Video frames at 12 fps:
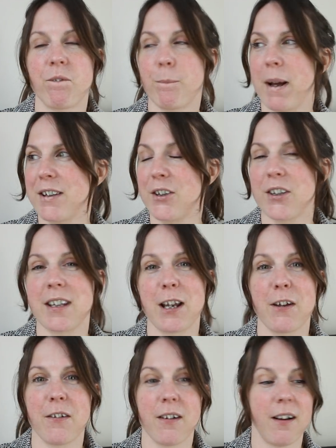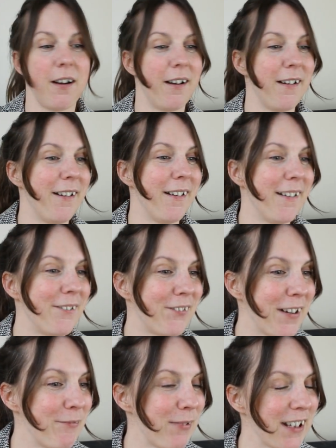passenger seat,
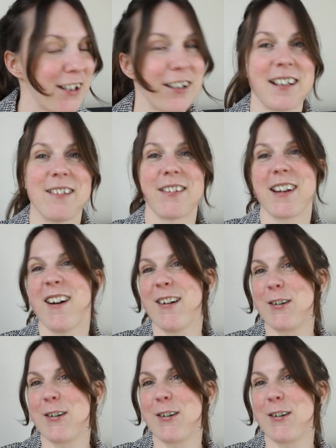front passenger seat of the car,